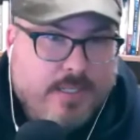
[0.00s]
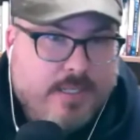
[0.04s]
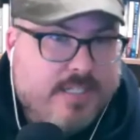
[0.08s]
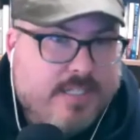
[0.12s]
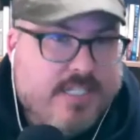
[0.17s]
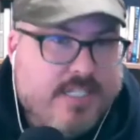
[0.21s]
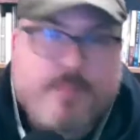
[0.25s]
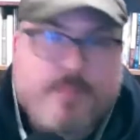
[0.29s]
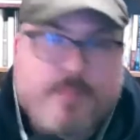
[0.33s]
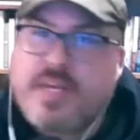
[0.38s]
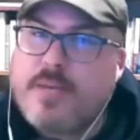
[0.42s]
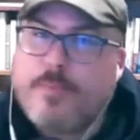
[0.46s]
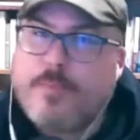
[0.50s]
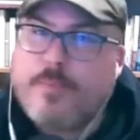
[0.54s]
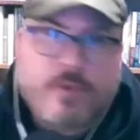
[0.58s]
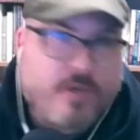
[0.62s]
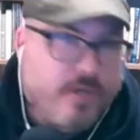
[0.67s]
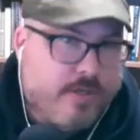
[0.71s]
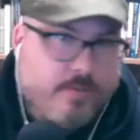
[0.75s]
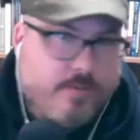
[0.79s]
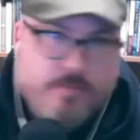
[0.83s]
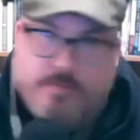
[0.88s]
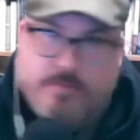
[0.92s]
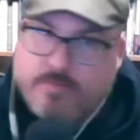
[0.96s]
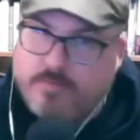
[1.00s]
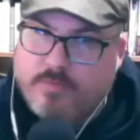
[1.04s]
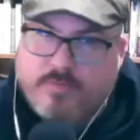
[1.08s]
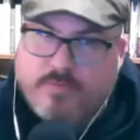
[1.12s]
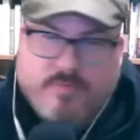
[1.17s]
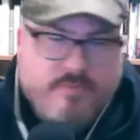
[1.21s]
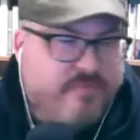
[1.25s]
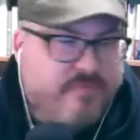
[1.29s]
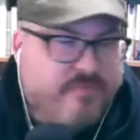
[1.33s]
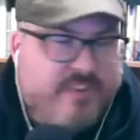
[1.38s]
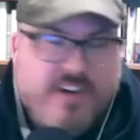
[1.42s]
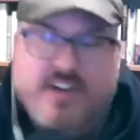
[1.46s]
Some people are
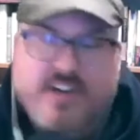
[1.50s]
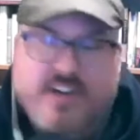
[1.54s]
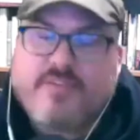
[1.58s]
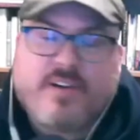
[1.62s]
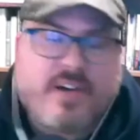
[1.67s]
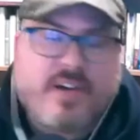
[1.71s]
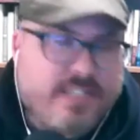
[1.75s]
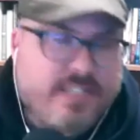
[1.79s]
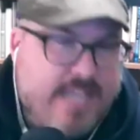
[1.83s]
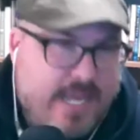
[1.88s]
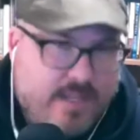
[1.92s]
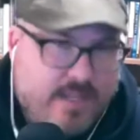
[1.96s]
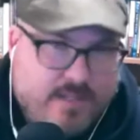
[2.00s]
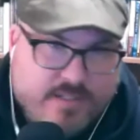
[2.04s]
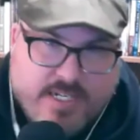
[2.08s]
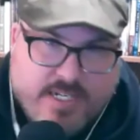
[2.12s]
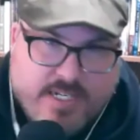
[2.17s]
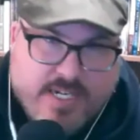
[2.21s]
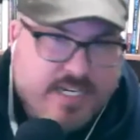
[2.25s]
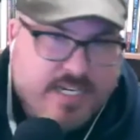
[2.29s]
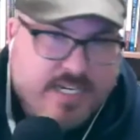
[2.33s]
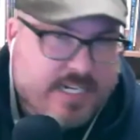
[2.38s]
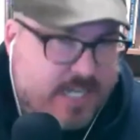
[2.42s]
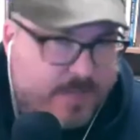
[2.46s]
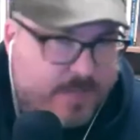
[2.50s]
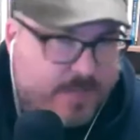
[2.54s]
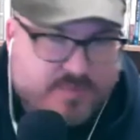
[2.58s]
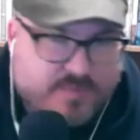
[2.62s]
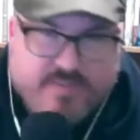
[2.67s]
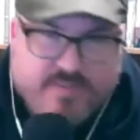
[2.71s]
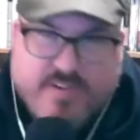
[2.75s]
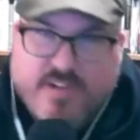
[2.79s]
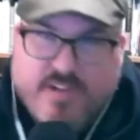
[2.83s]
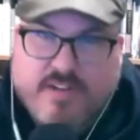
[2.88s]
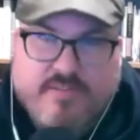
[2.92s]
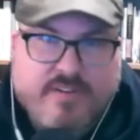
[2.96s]
very, very talented and it comes
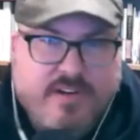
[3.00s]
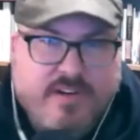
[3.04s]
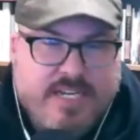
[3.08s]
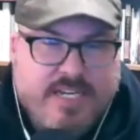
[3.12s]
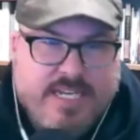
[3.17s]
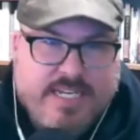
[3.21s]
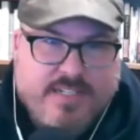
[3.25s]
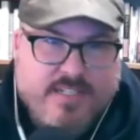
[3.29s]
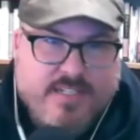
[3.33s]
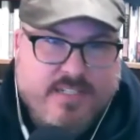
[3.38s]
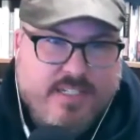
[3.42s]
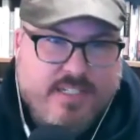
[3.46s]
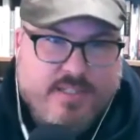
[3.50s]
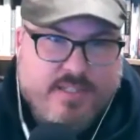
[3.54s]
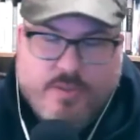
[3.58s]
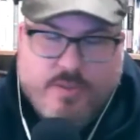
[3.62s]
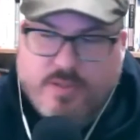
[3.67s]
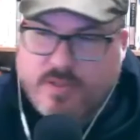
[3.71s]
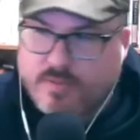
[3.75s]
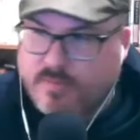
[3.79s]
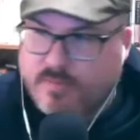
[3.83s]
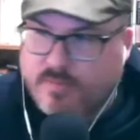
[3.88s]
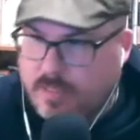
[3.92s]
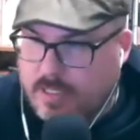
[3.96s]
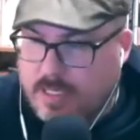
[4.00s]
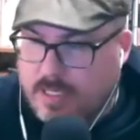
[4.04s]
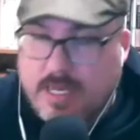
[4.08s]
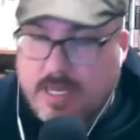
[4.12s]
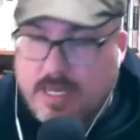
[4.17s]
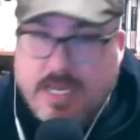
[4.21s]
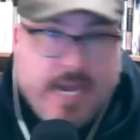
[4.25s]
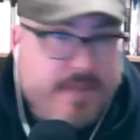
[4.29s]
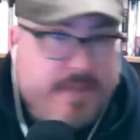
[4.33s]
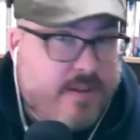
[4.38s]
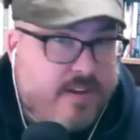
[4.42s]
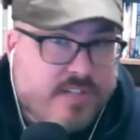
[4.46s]
very, very easily to them.
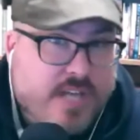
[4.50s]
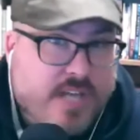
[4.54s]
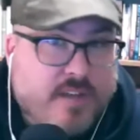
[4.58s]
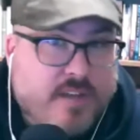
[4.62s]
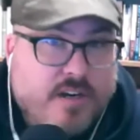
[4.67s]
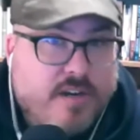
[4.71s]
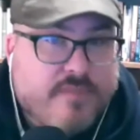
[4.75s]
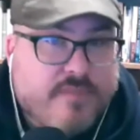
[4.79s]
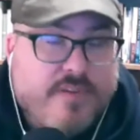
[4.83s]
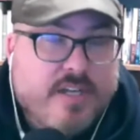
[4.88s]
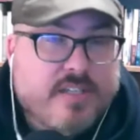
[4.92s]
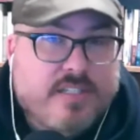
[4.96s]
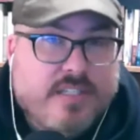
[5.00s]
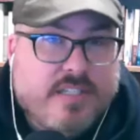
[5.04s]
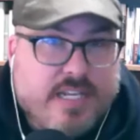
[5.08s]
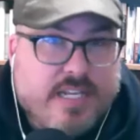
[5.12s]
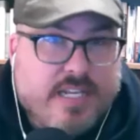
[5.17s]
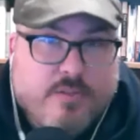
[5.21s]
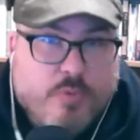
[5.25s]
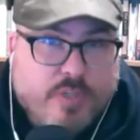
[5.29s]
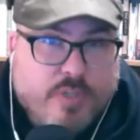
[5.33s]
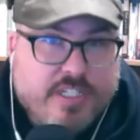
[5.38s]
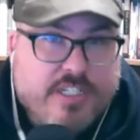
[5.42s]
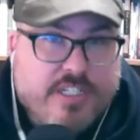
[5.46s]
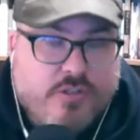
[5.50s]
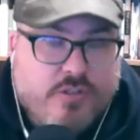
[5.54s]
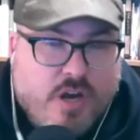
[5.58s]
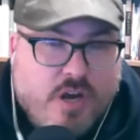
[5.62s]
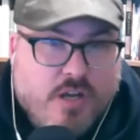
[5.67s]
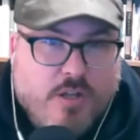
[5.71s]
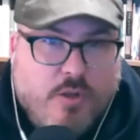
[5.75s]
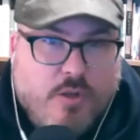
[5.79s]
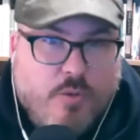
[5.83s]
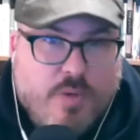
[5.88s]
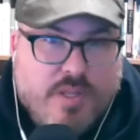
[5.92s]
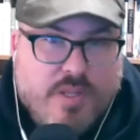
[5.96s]
And there's other of us that really
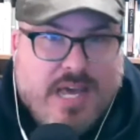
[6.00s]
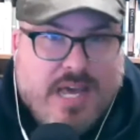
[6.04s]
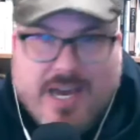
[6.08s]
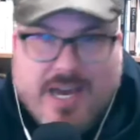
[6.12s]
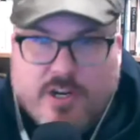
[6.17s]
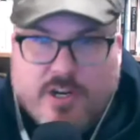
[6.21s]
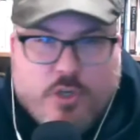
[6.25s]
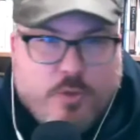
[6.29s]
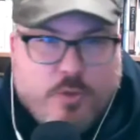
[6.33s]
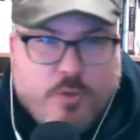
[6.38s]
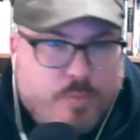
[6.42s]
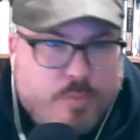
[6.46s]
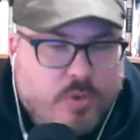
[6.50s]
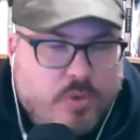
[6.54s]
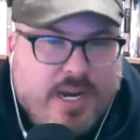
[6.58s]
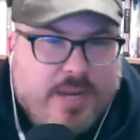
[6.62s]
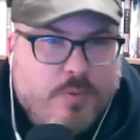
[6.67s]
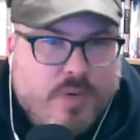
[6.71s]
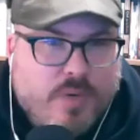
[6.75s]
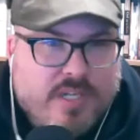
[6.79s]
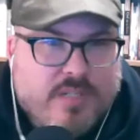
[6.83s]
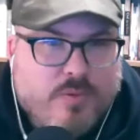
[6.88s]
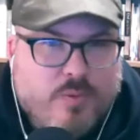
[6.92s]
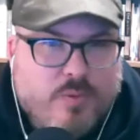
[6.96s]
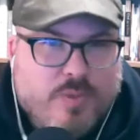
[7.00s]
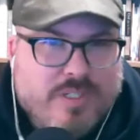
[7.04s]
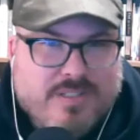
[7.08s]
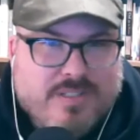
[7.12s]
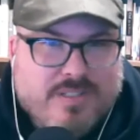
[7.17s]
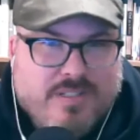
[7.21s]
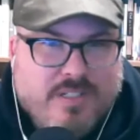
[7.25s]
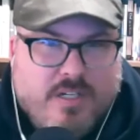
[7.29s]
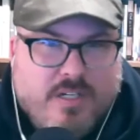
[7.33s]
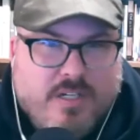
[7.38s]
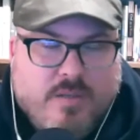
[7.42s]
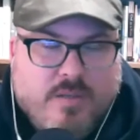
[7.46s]
struggle with how do you pray?
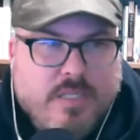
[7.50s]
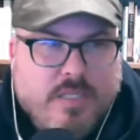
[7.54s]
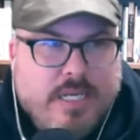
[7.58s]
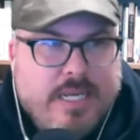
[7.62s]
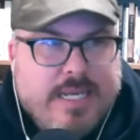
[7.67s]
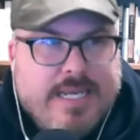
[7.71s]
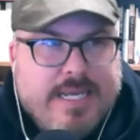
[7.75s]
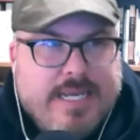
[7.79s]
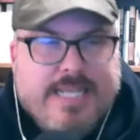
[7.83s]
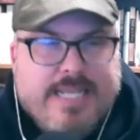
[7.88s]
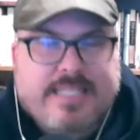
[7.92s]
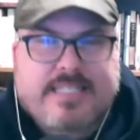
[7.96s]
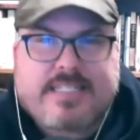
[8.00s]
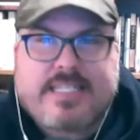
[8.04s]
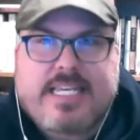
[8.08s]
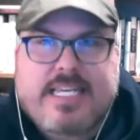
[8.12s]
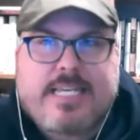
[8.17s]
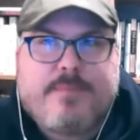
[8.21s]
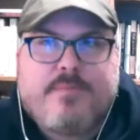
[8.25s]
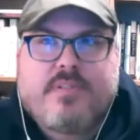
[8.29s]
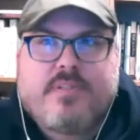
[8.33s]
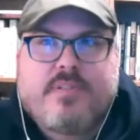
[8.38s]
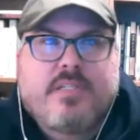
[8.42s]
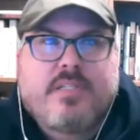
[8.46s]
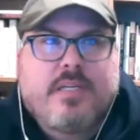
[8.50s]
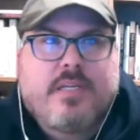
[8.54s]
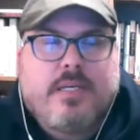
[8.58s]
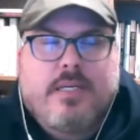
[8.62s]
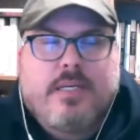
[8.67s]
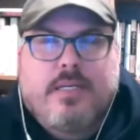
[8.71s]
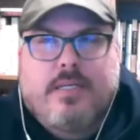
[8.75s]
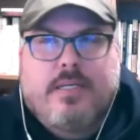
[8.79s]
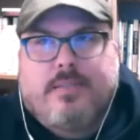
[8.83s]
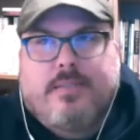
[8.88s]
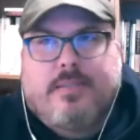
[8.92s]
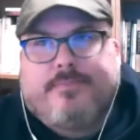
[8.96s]
What's it seems
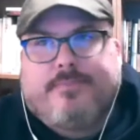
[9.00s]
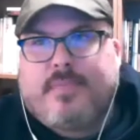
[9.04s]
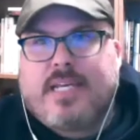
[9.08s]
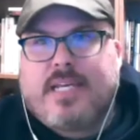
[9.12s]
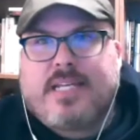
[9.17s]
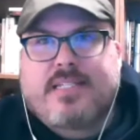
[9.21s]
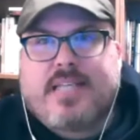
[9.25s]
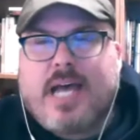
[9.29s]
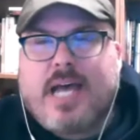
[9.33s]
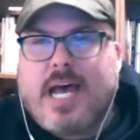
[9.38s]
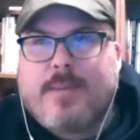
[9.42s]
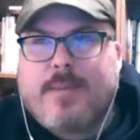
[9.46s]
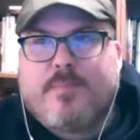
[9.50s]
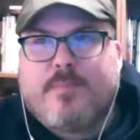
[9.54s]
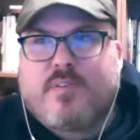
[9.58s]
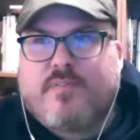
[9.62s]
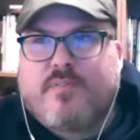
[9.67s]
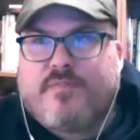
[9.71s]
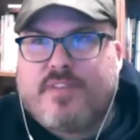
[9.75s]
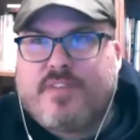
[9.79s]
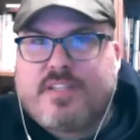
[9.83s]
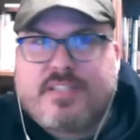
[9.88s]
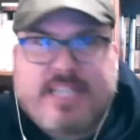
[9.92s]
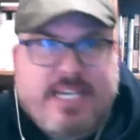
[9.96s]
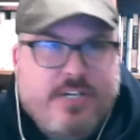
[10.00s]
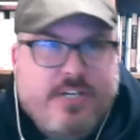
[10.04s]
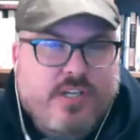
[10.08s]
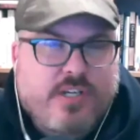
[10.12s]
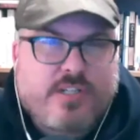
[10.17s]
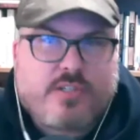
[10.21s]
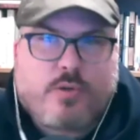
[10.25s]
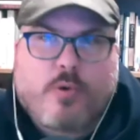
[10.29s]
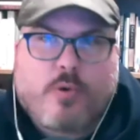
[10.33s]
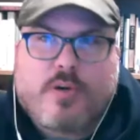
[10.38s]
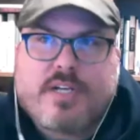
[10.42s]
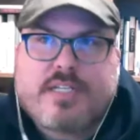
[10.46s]
at times
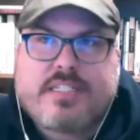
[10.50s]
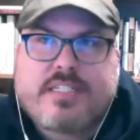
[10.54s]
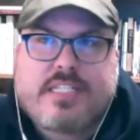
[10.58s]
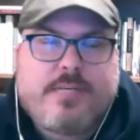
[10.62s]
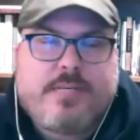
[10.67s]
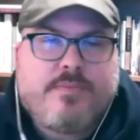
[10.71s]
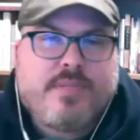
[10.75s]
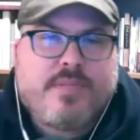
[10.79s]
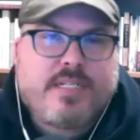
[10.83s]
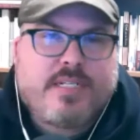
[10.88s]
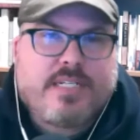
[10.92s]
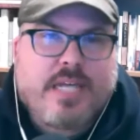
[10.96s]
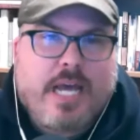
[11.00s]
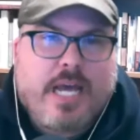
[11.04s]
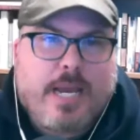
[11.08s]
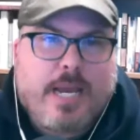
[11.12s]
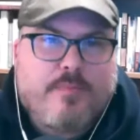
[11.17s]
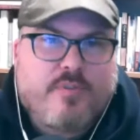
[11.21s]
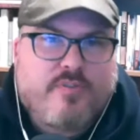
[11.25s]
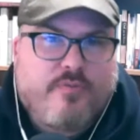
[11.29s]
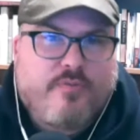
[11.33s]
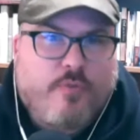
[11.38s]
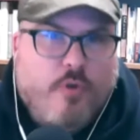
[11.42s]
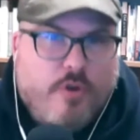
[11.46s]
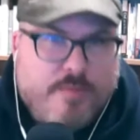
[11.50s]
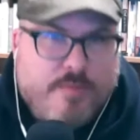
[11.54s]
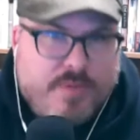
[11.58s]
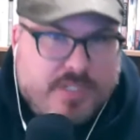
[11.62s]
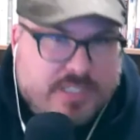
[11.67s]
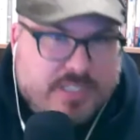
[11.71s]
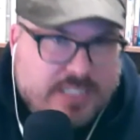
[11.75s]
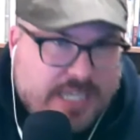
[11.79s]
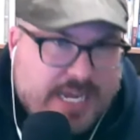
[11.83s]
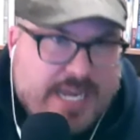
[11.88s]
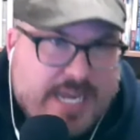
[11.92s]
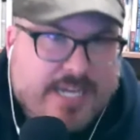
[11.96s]
facetious, or it seems at times
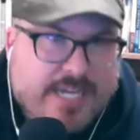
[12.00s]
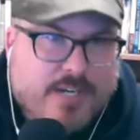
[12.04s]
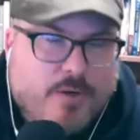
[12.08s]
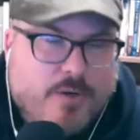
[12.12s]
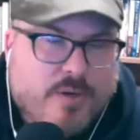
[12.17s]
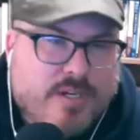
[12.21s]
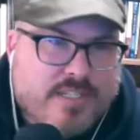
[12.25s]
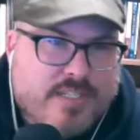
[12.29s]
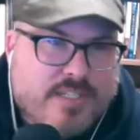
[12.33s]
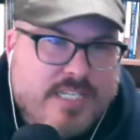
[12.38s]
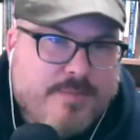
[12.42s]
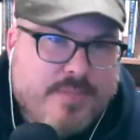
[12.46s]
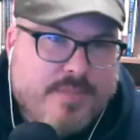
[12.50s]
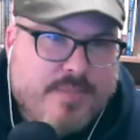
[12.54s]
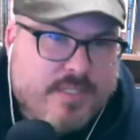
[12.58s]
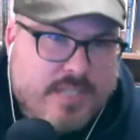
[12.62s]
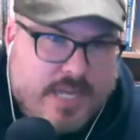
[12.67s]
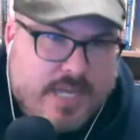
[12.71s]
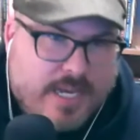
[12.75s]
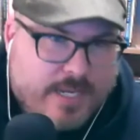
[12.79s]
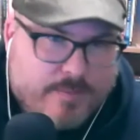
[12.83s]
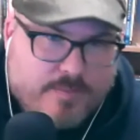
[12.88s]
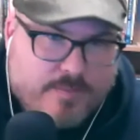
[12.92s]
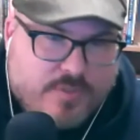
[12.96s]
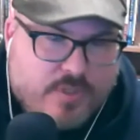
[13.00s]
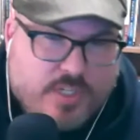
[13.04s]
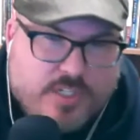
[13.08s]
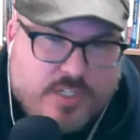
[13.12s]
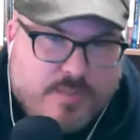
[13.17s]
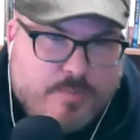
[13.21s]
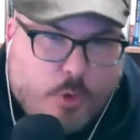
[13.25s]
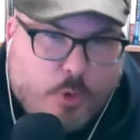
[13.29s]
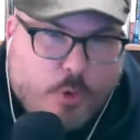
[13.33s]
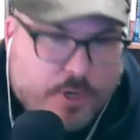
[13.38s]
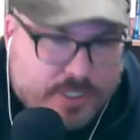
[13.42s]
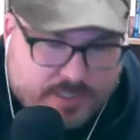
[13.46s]
formulaic, or it seems at times
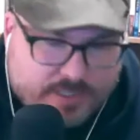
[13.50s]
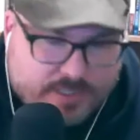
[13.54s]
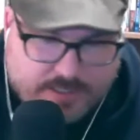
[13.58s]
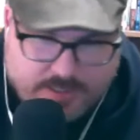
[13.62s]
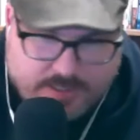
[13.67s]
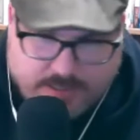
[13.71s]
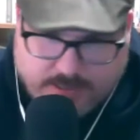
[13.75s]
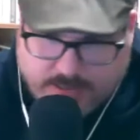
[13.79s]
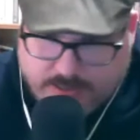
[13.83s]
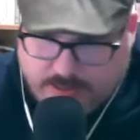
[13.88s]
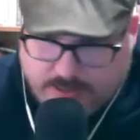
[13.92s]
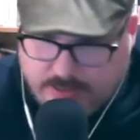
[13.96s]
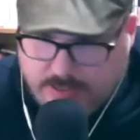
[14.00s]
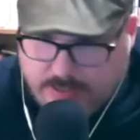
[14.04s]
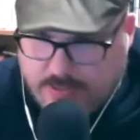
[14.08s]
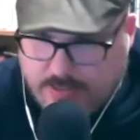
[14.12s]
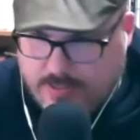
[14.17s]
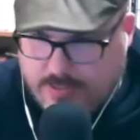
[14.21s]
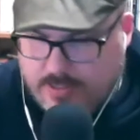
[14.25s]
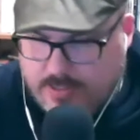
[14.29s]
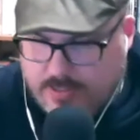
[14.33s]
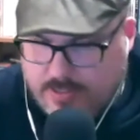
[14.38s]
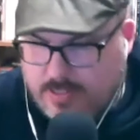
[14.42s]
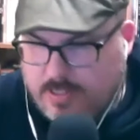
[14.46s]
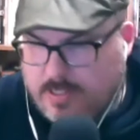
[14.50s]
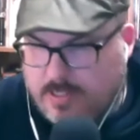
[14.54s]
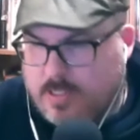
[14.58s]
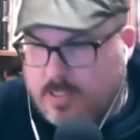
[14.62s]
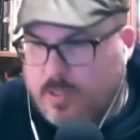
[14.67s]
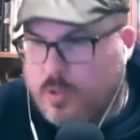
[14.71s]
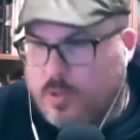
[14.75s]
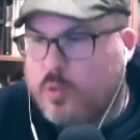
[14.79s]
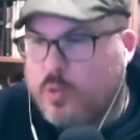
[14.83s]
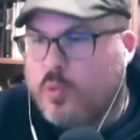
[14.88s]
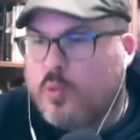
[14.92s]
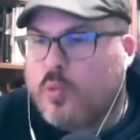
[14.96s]
just pointless.
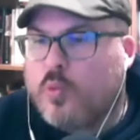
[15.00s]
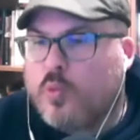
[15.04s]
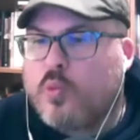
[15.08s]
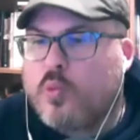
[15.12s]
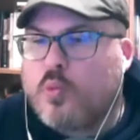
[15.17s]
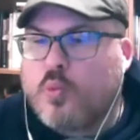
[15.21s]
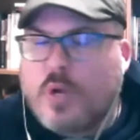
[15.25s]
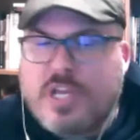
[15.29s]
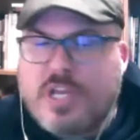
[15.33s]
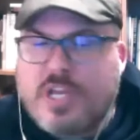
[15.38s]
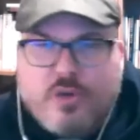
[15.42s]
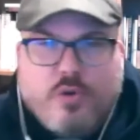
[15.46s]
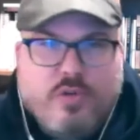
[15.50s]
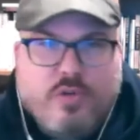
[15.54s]
When you